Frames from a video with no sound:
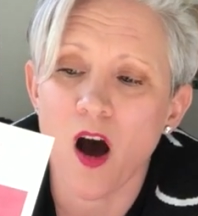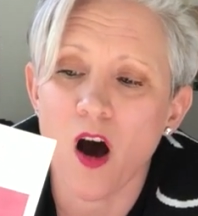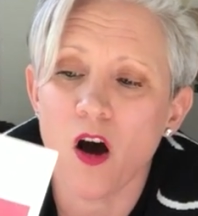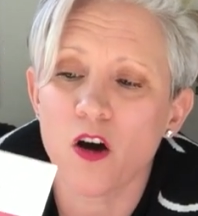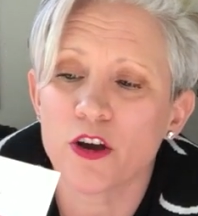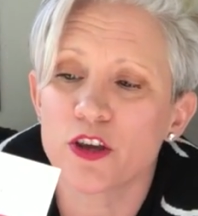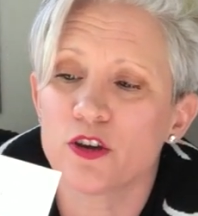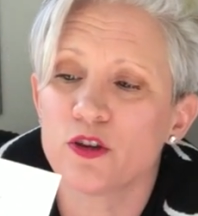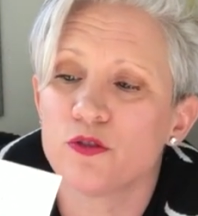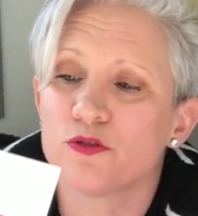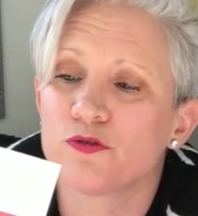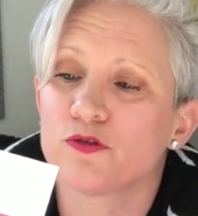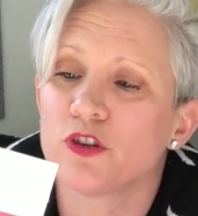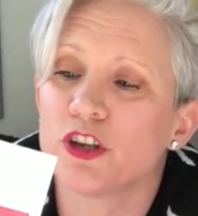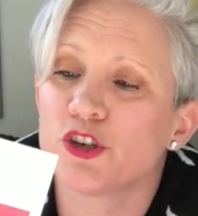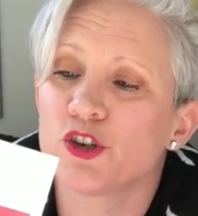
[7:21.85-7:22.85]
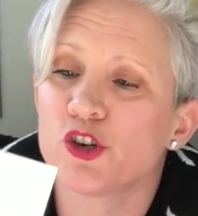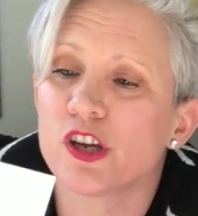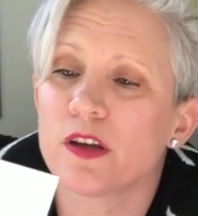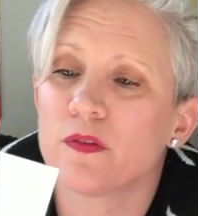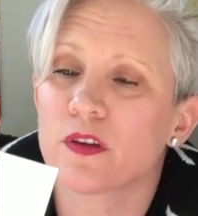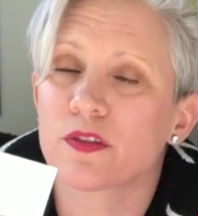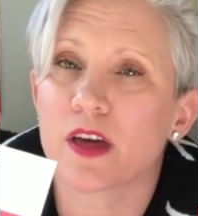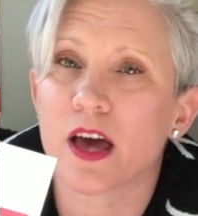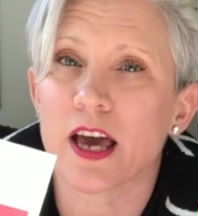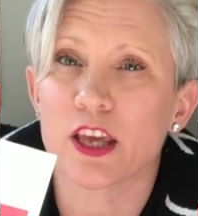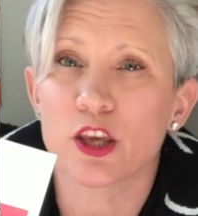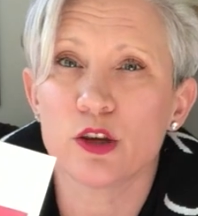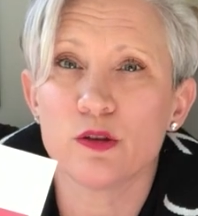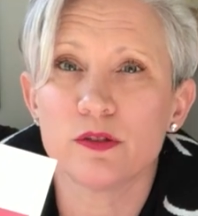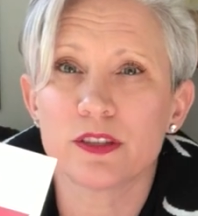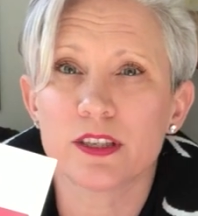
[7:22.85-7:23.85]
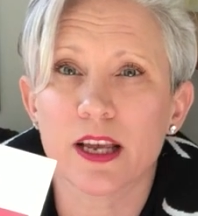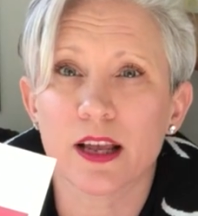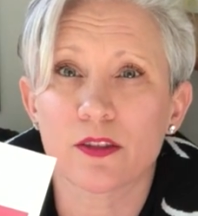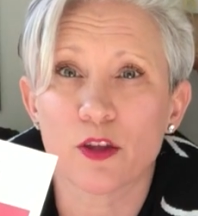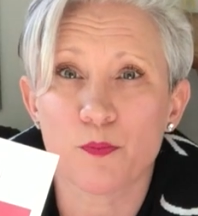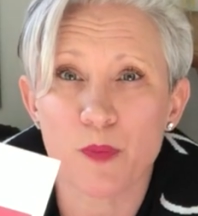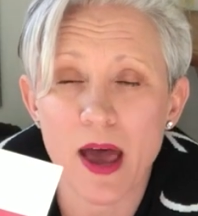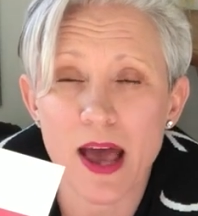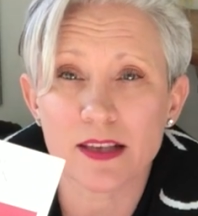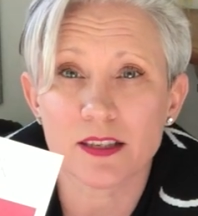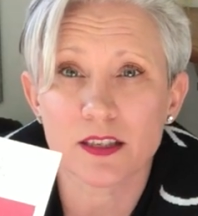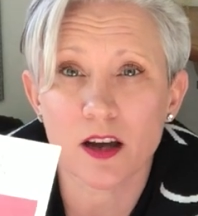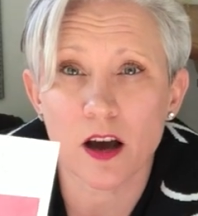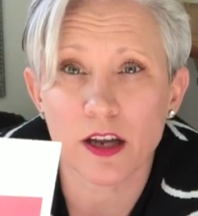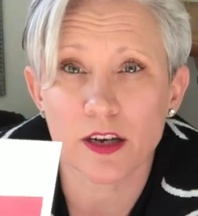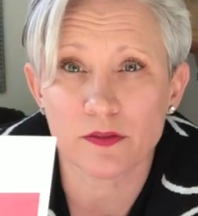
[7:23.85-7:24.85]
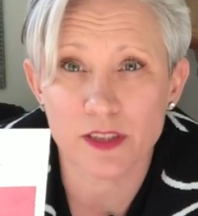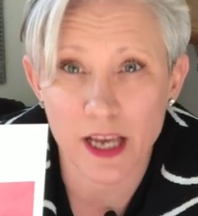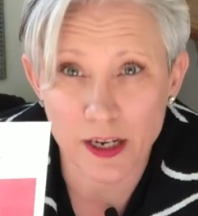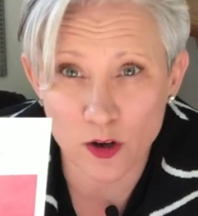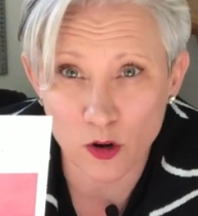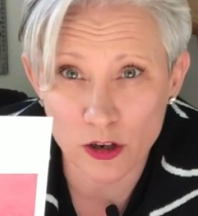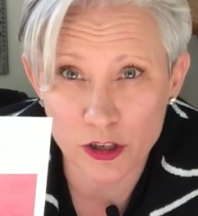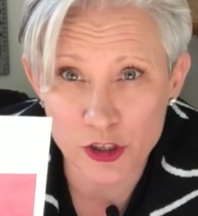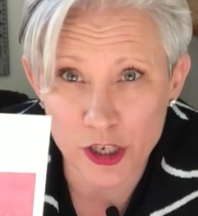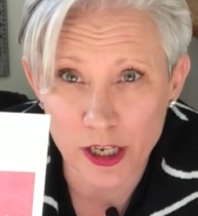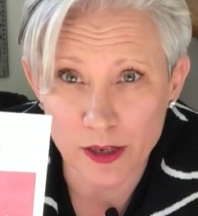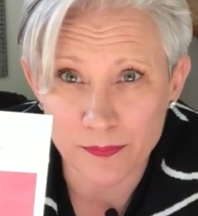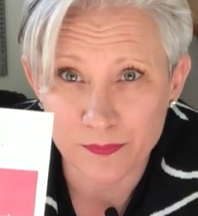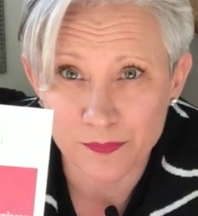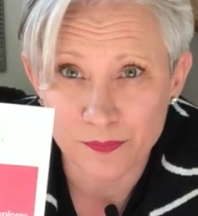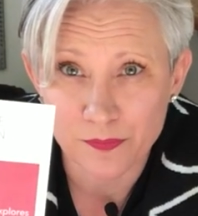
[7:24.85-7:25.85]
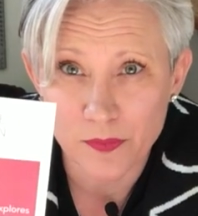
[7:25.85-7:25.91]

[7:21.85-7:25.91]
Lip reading: are you achieving that using the best kind of technology?